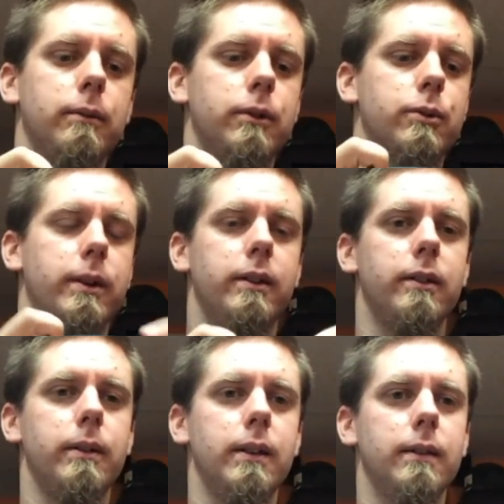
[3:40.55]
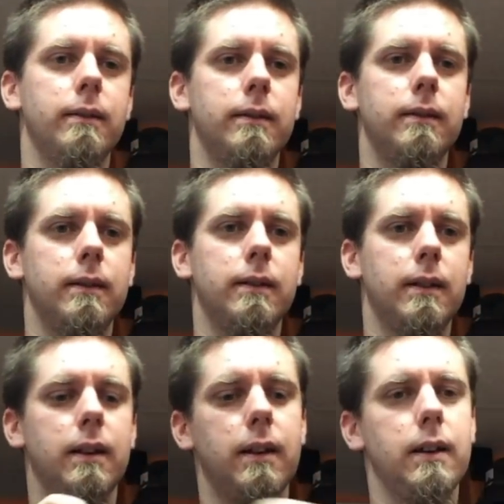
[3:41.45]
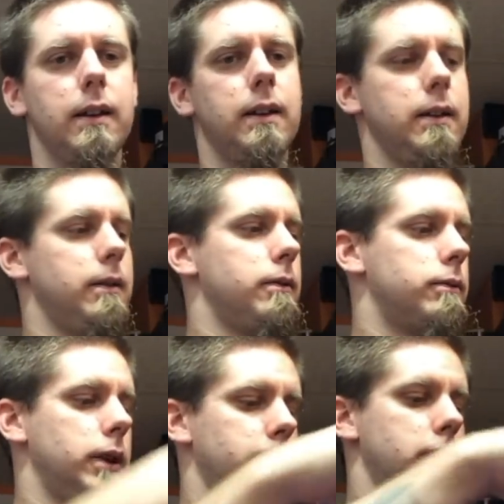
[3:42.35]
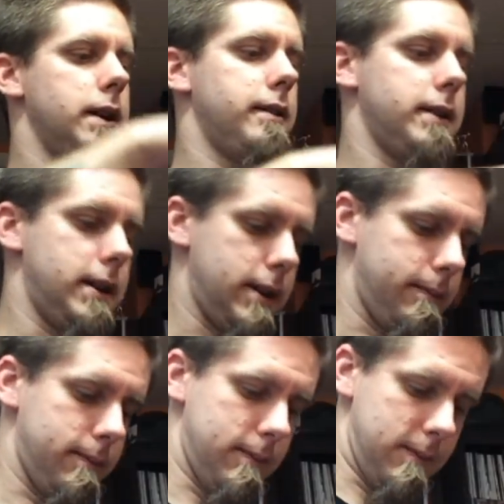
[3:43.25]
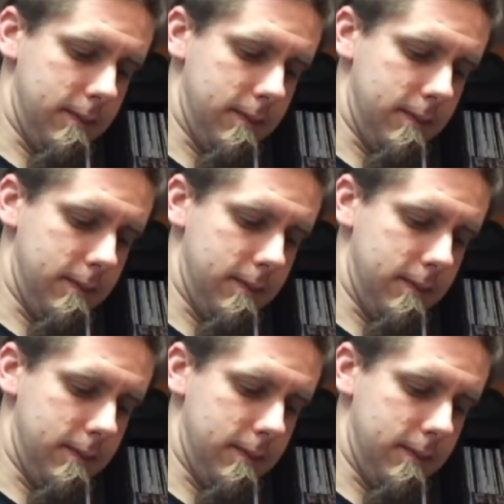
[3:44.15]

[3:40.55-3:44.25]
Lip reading: Which one is it right there? Really great setup.